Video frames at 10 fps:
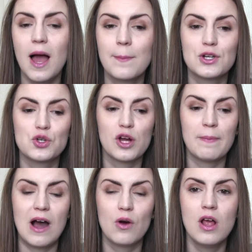I'm going to
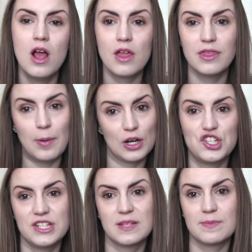talk about the
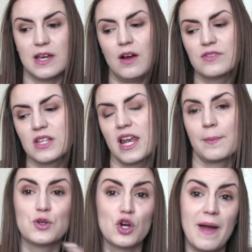polishes themselves and
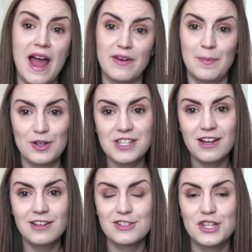I'm going to talk about Harry Potter.
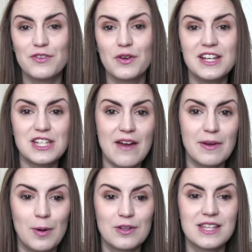So if you're into
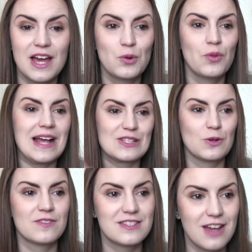Harry Potter and all that
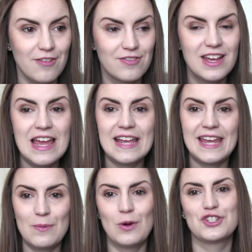sort of stuff,
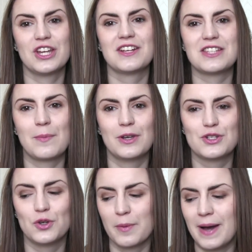keep watching because I'm going
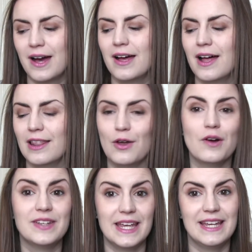to talk about a
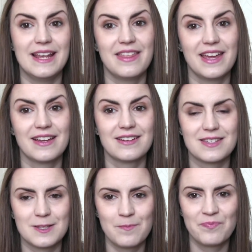lot of geeky
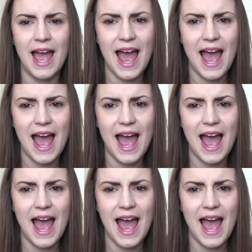things.